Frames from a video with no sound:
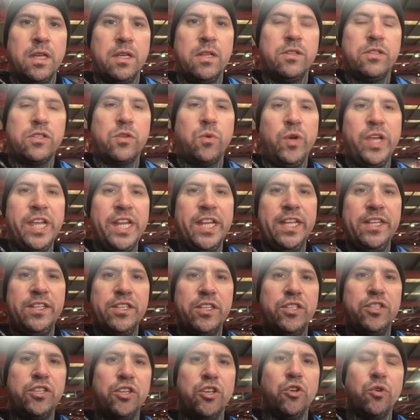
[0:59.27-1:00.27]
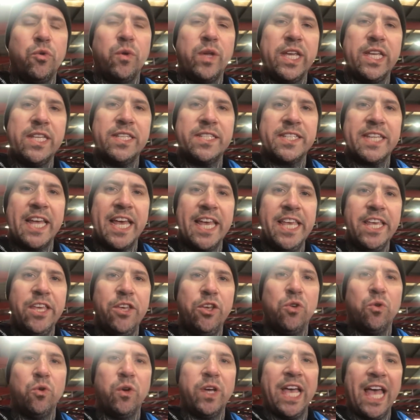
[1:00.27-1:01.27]
So what you need to do is take
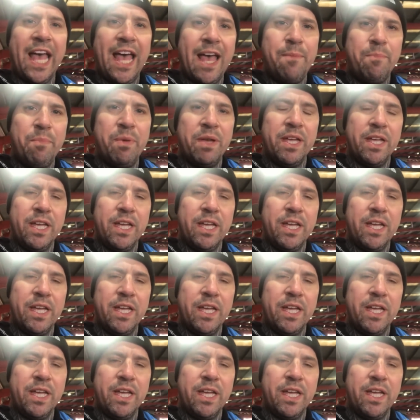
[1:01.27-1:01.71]
your cap